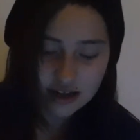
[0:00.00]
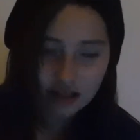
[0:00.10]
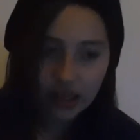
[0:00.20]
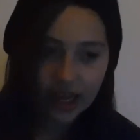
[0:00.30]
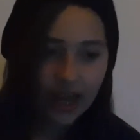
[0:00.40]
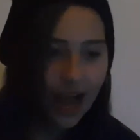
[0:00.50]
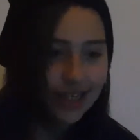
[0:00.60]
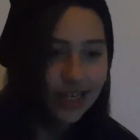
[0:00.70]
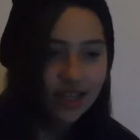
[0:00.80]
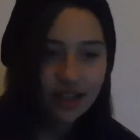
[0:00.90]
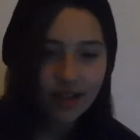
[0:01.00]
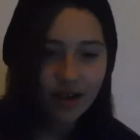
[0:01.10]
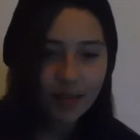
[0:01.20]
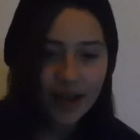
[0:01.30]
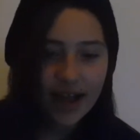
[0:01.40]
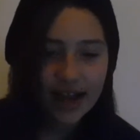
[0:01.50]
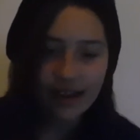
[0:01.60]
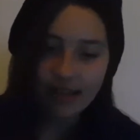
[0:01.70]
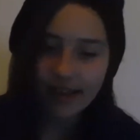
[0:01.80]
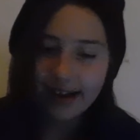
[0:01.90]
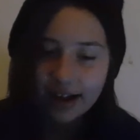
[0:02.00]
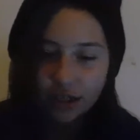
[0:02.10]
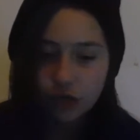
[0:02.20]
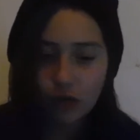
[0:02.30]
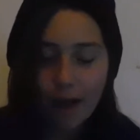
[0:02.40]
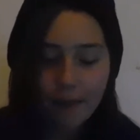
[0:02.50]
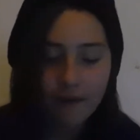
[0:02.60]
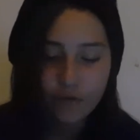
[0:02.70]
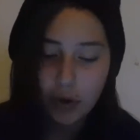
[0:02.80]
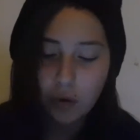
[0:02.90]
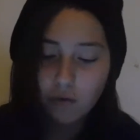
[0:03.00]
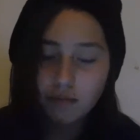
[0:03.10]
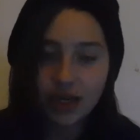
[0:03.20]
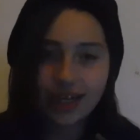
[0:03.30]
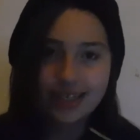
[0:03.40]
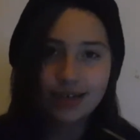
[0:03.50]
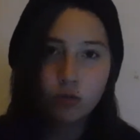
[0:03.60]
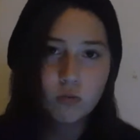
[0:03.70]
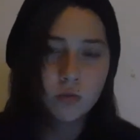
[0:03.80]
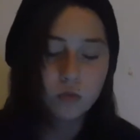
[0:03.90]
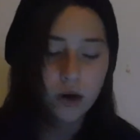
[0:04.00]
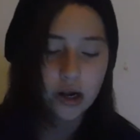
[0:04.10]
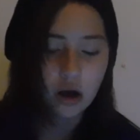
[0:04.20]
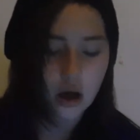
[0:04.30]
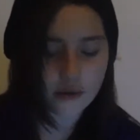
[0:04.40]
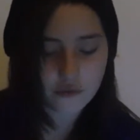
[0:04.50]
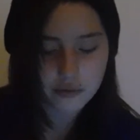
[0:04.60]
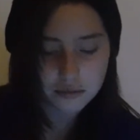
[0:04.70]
Like, I didn't think about anything. I just grabbed my phone because it went off.